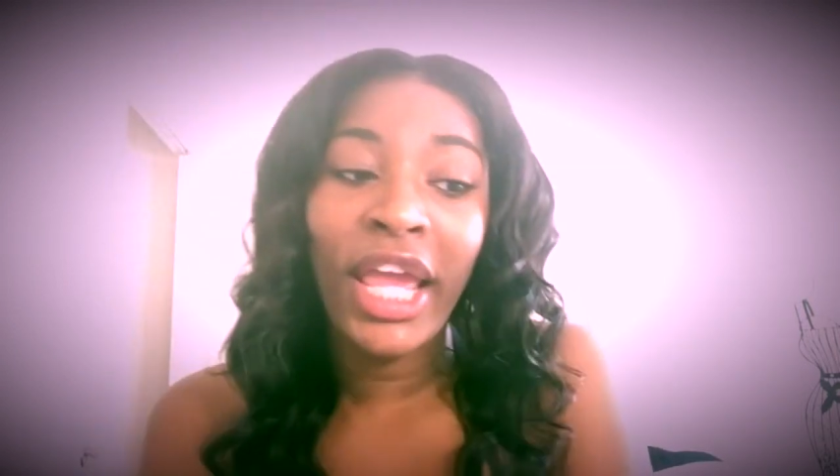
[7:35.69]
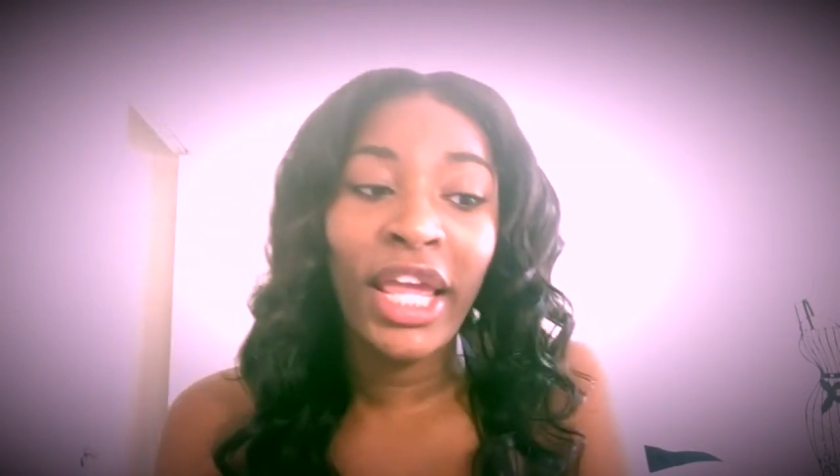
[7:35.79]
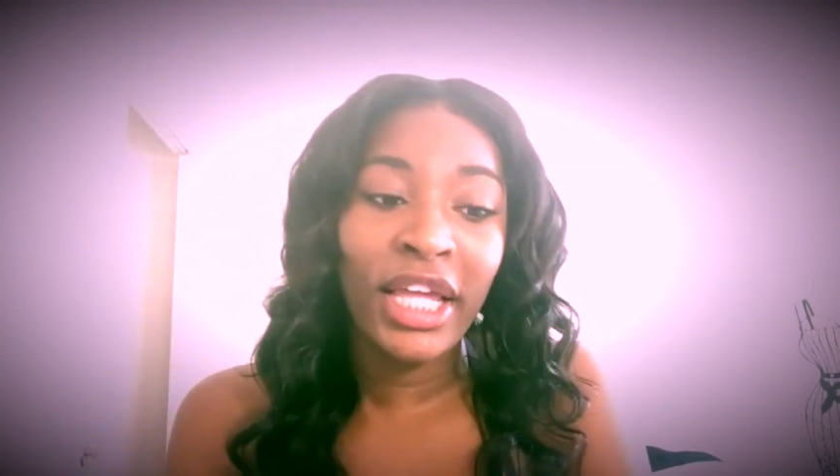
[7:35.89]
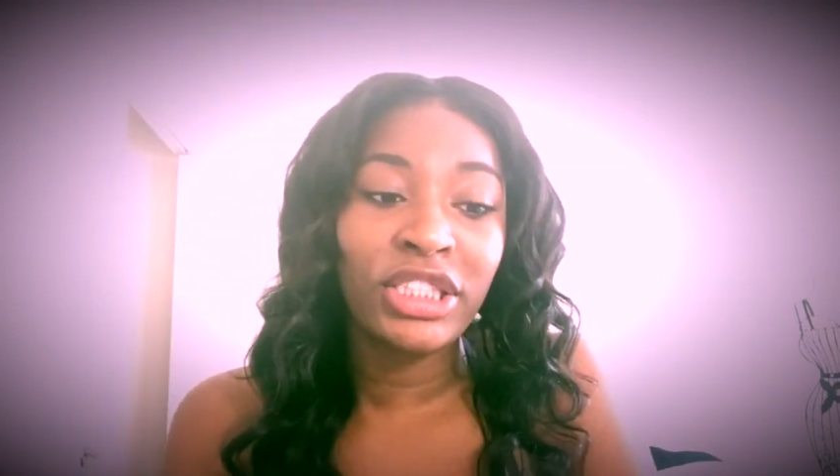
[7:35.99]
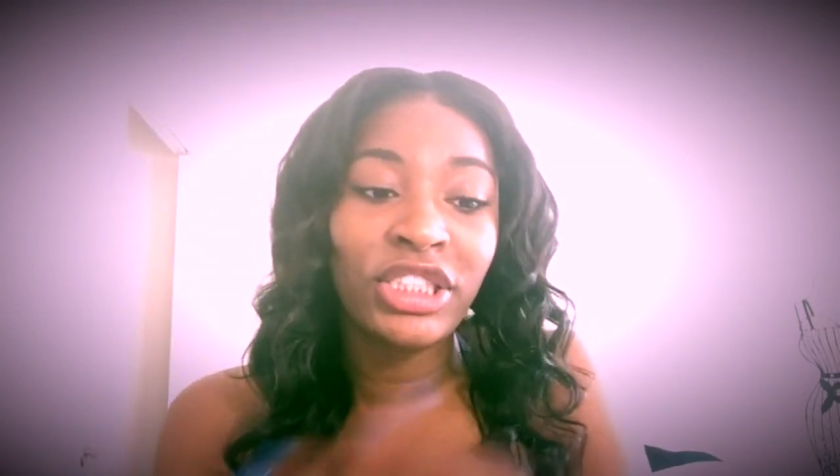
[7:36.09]

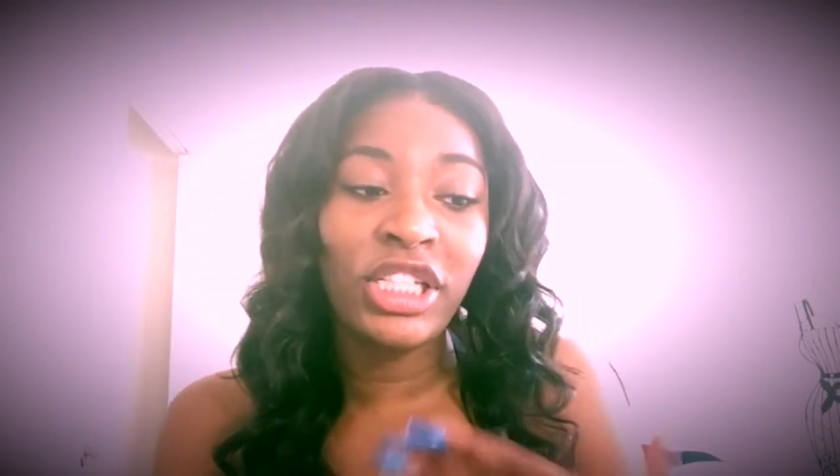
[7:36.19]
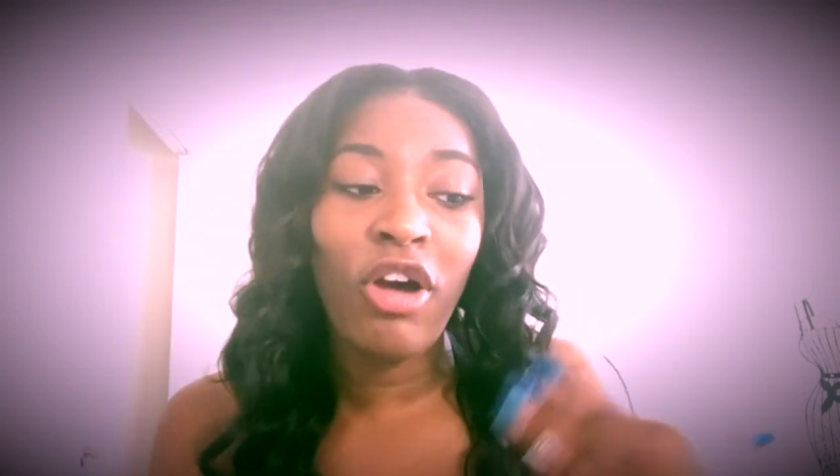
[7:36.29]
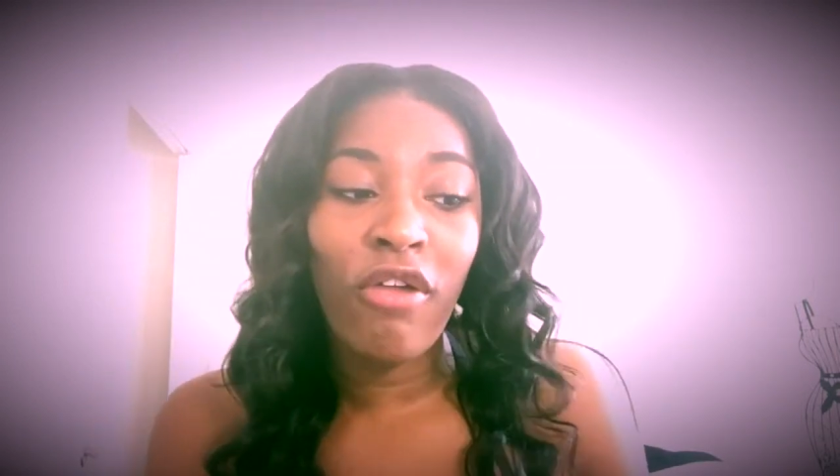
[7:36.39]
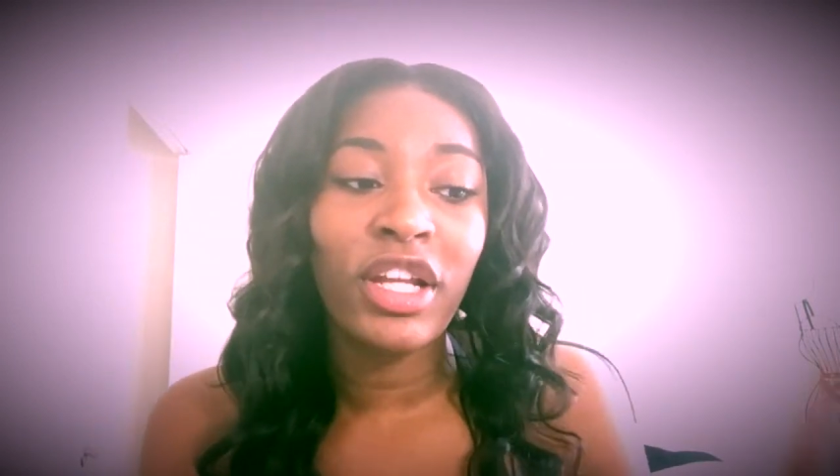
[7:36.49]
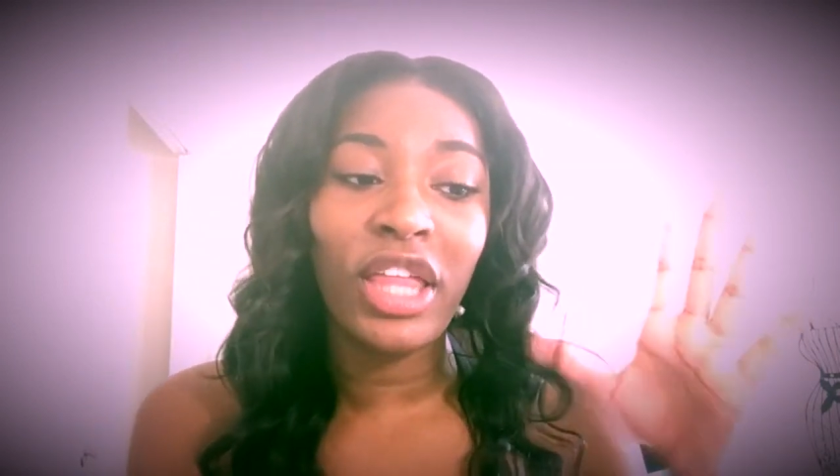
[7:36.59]
and they
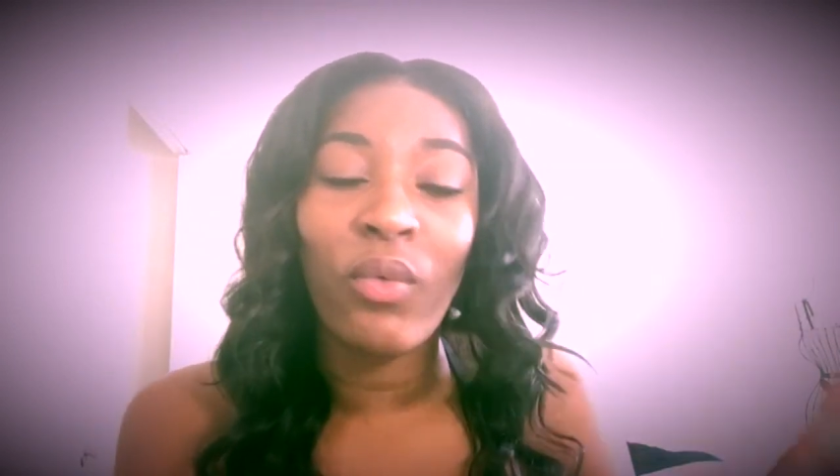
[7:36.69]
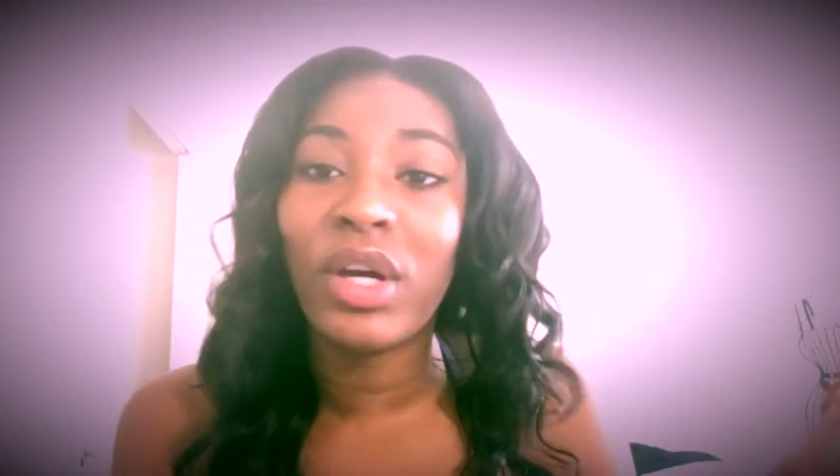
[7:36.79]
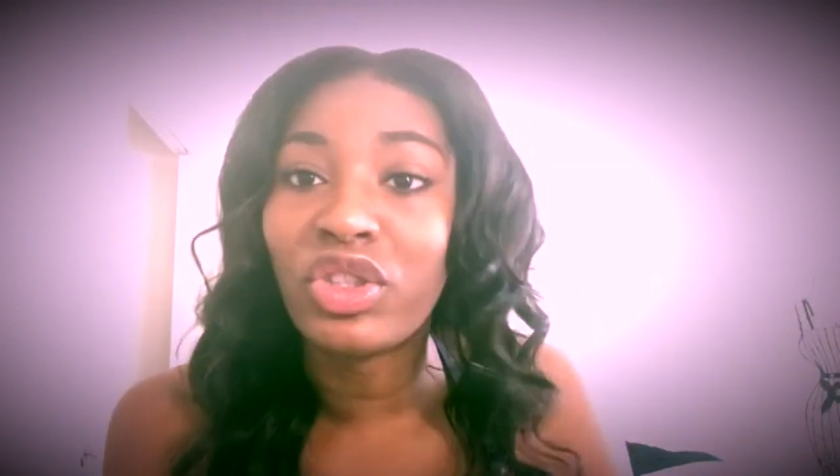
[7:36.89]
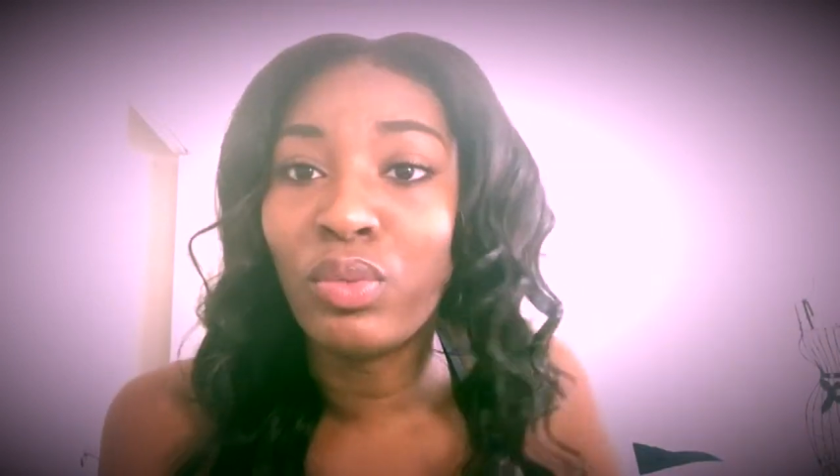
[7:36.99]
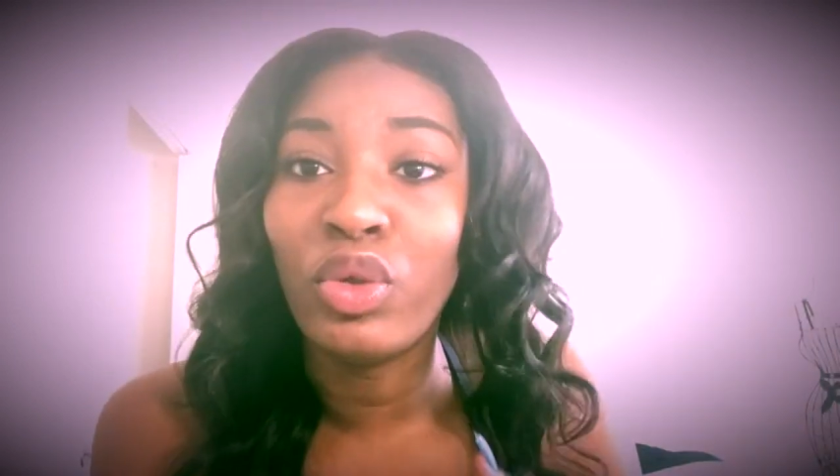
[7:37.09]

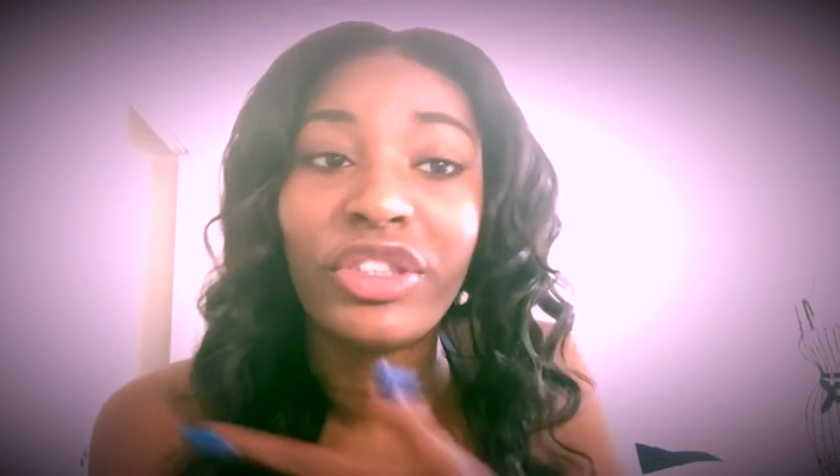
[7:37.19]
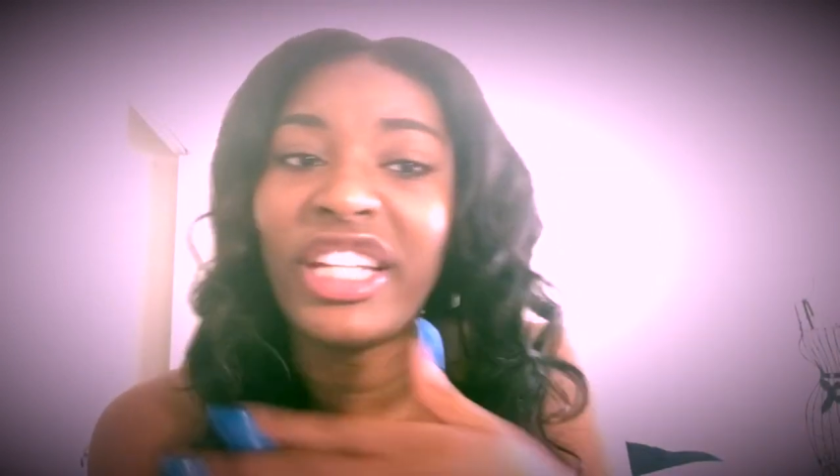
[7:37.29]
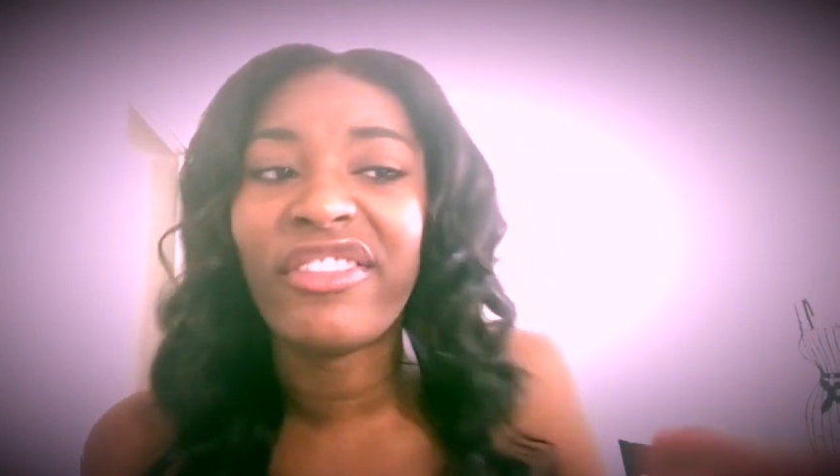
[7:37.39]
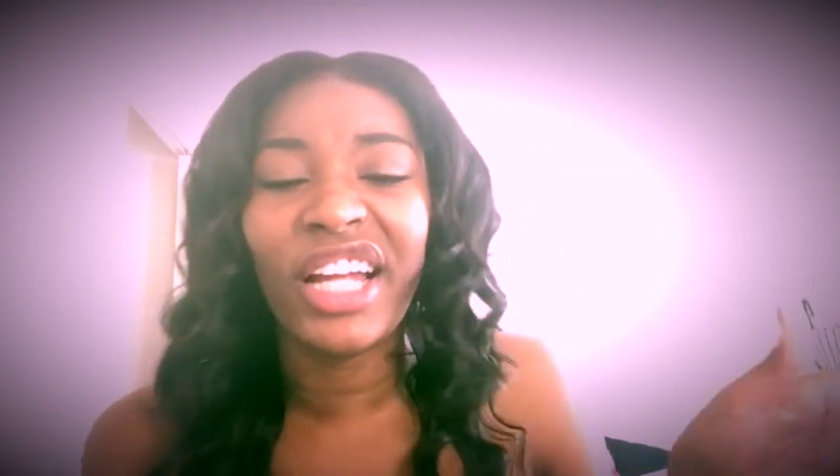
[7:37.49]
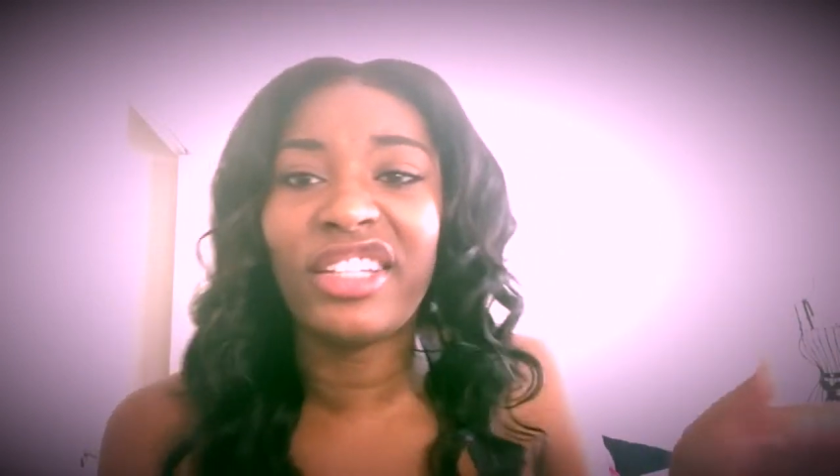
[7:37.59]
decided
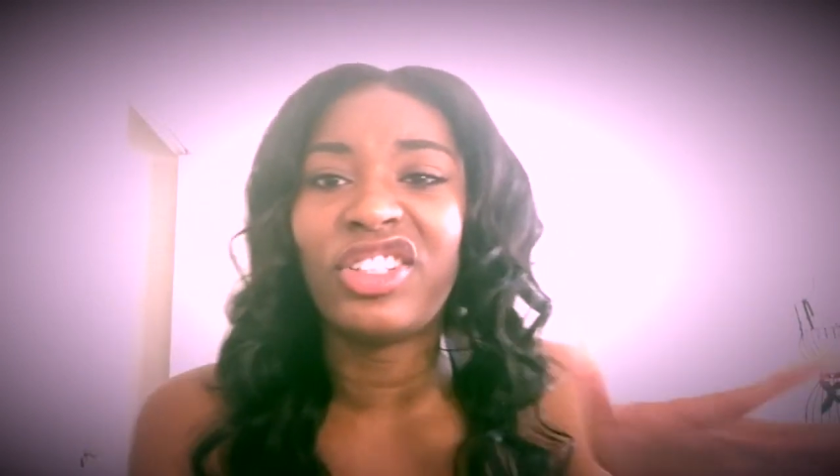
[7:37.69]
to like,